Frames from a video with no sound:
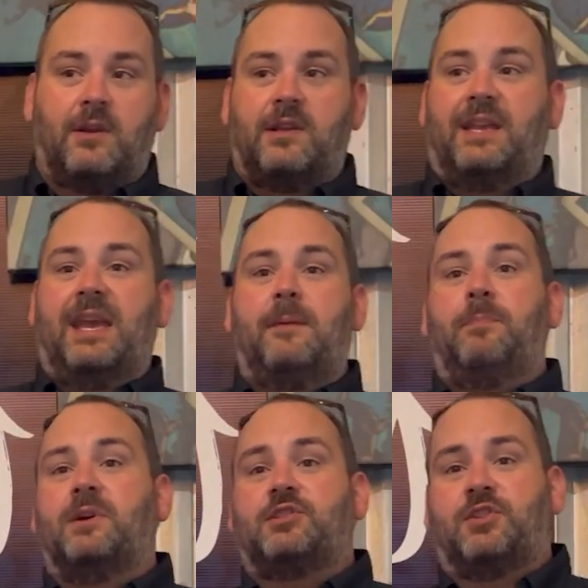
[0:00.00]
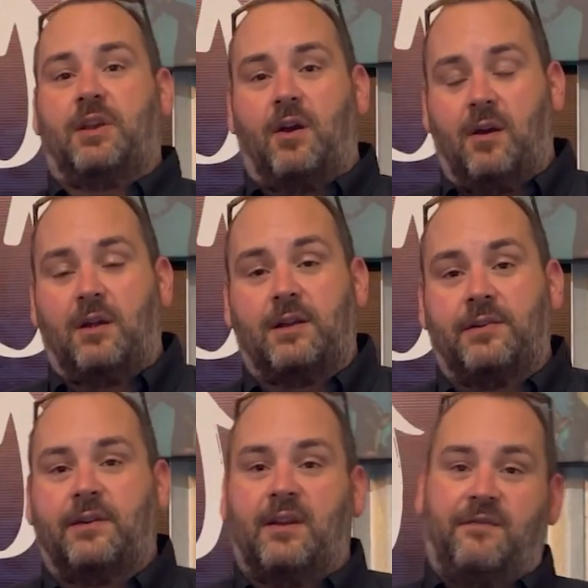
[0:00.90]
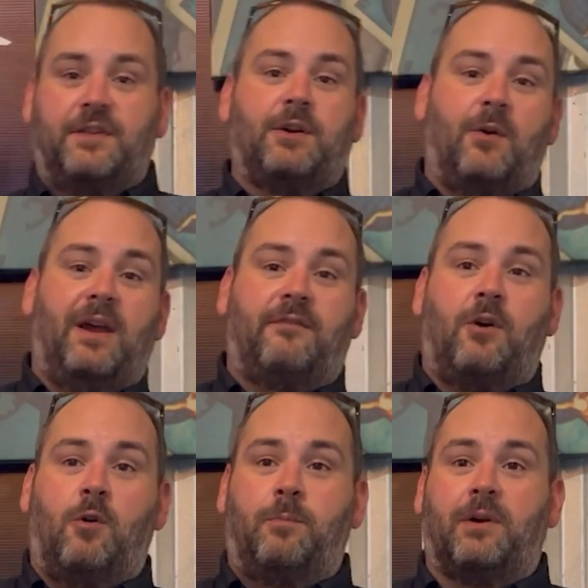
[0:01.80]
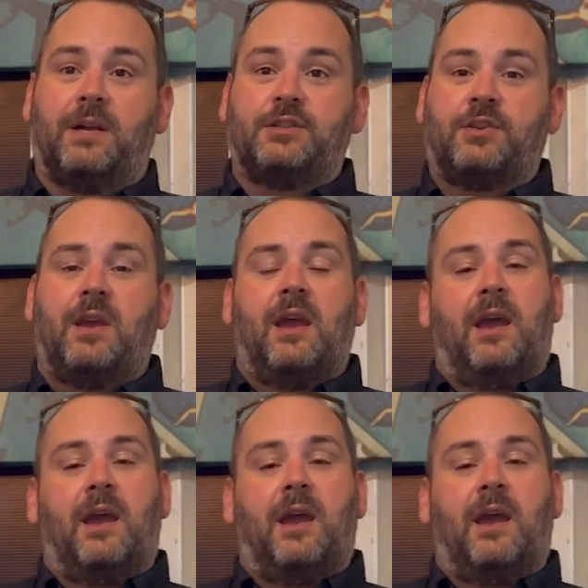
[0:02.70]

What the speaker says: You can't punch the card if you don't have a hole punch.